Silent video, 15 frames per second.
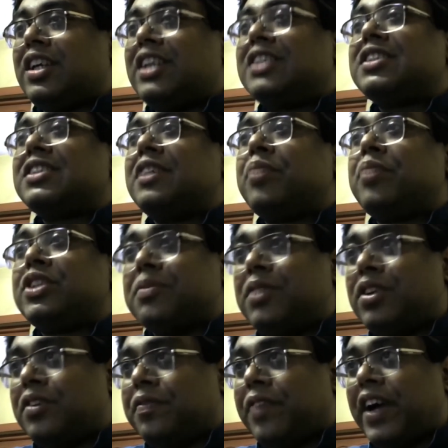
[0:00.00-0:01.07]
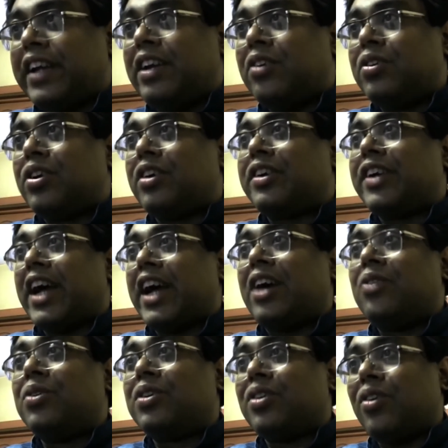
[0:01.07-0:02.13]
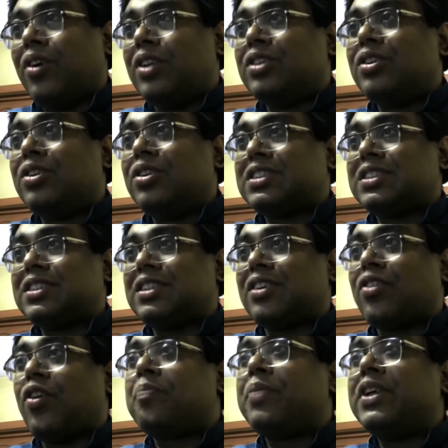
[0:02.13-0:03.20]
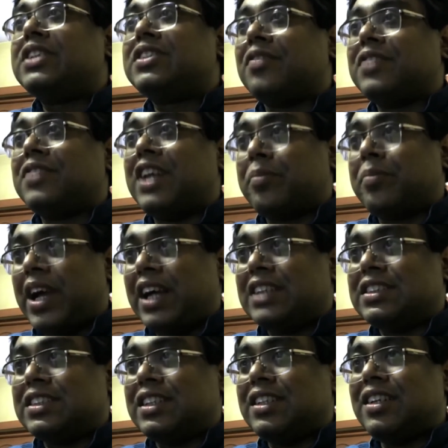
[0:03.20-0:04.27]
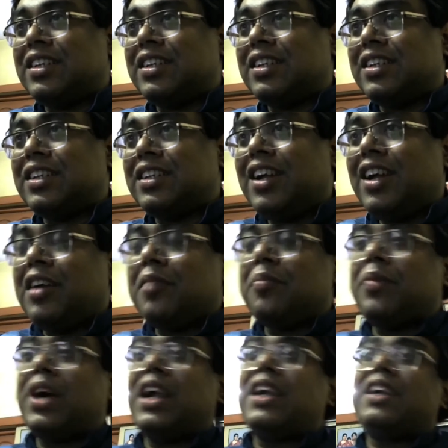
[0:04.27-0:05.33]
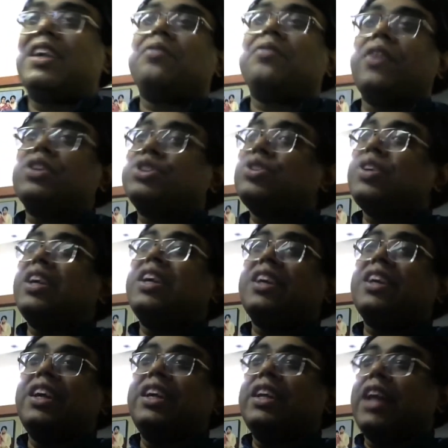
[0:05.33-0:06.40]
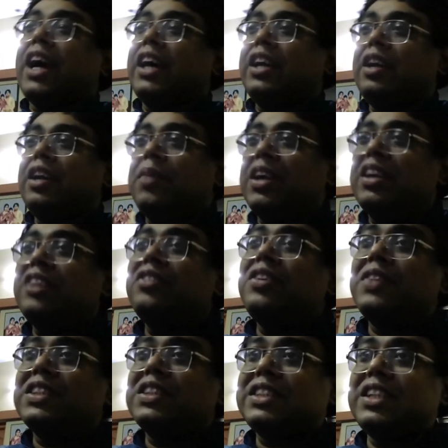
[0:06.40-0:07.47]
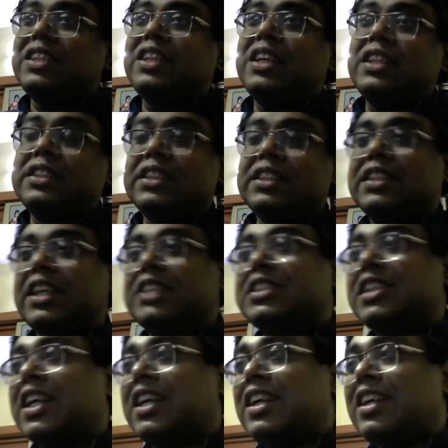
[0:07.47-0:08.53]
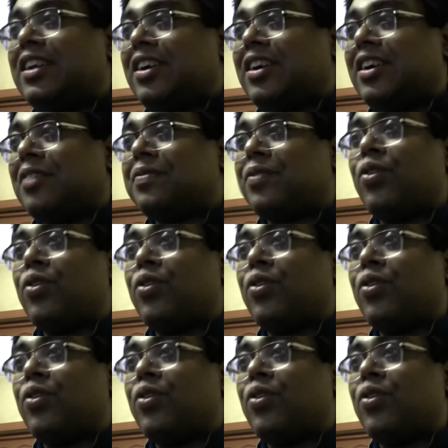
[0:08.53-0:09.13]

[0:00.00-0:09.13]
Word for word: it is impossible to find out or track out all those copies of that magazine but fortunately, in Heidelberg University, there is a section of